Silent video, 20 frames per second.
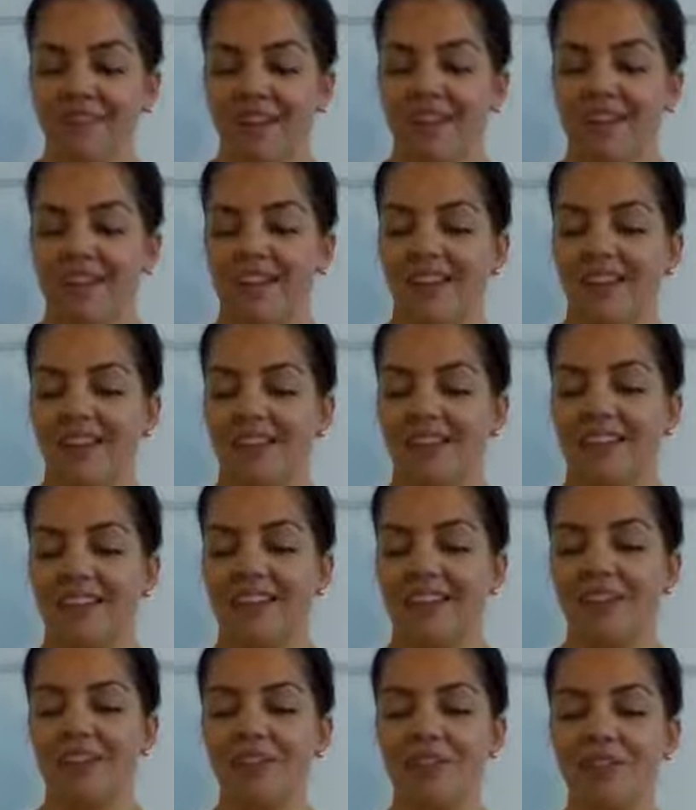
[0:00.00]
Yeah,
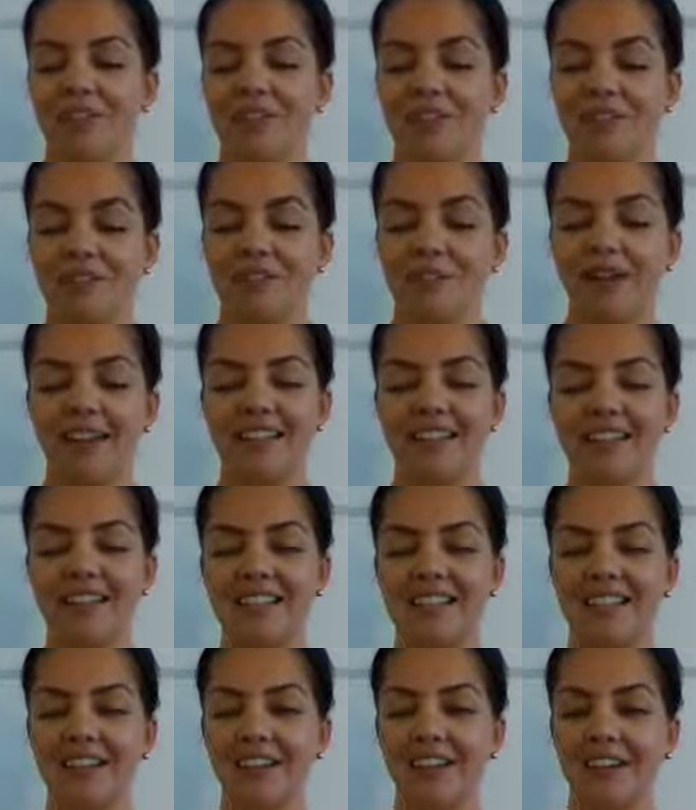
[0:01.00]
take a few deep
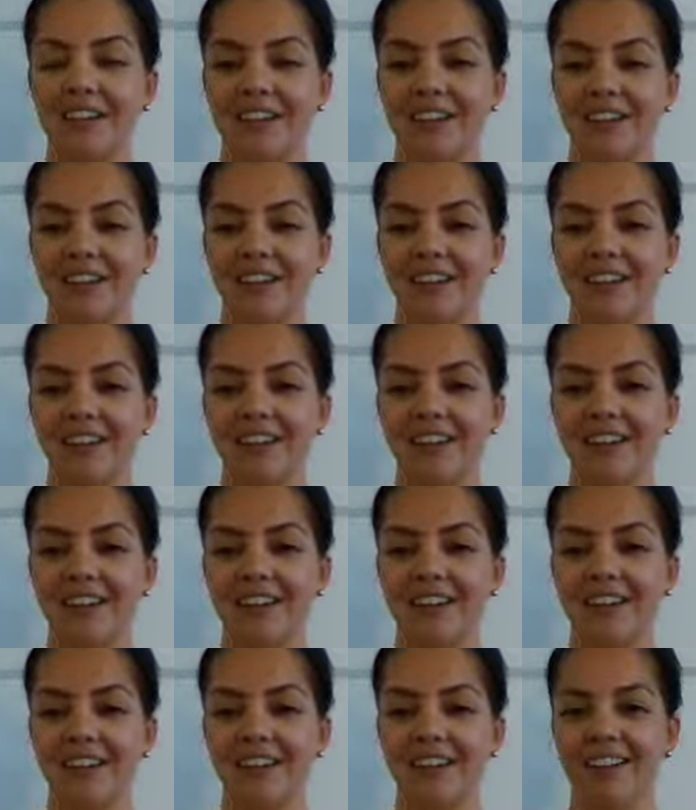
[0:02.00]
breaths here.
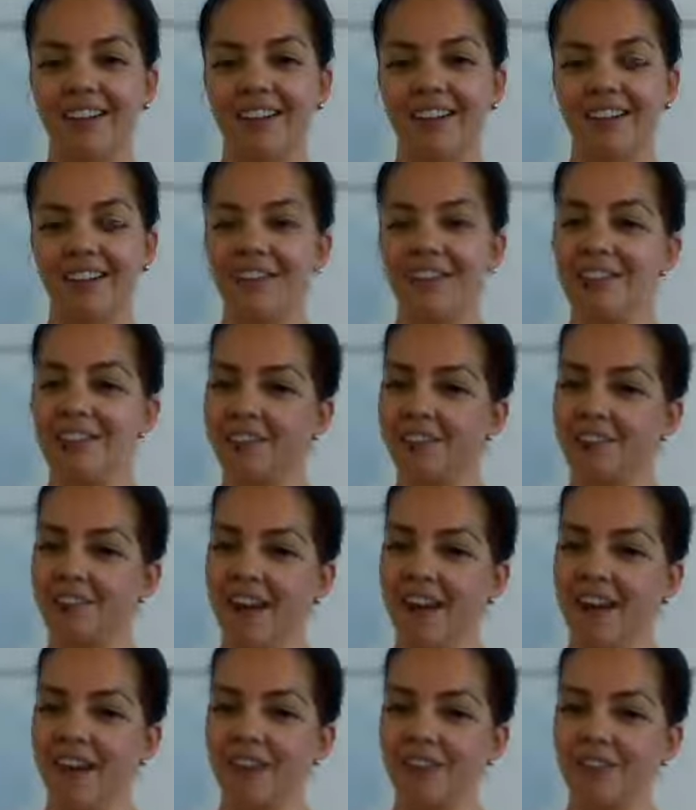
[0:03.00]
Just
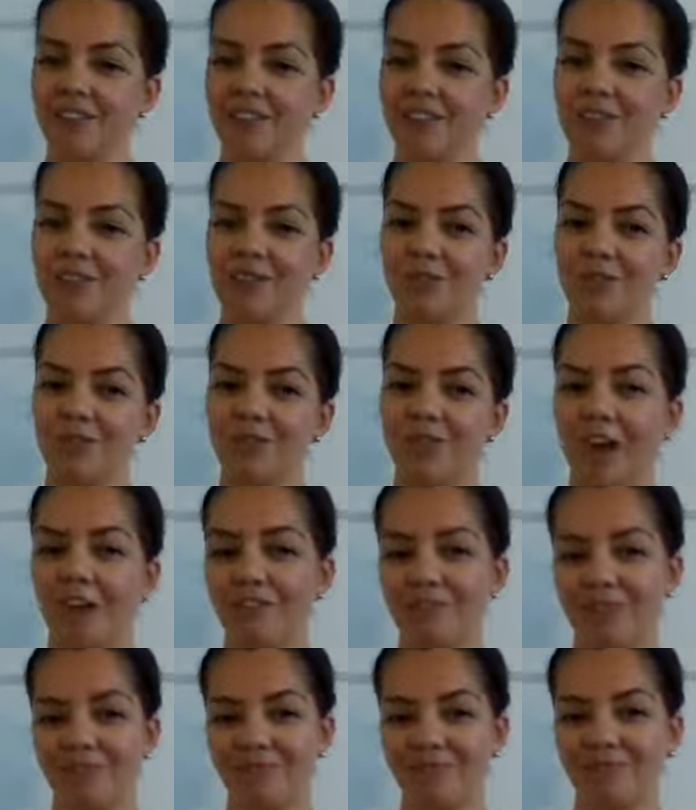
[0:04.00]
try to
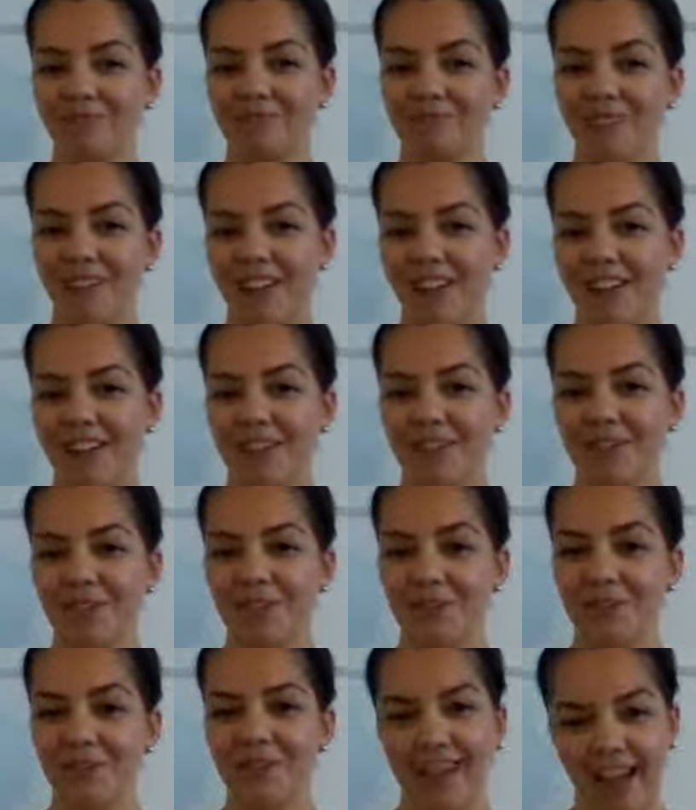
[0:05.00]
soften, try
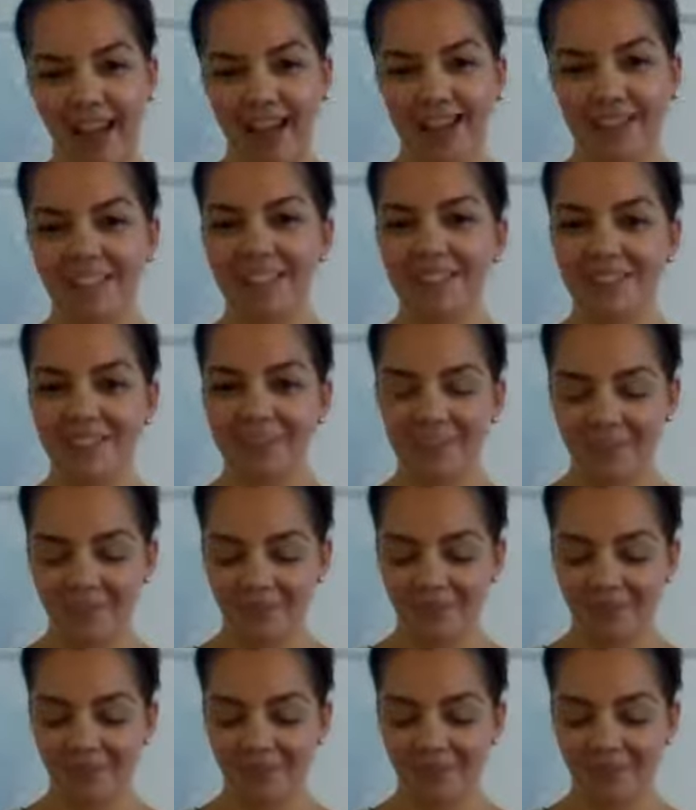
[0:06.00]
to relax.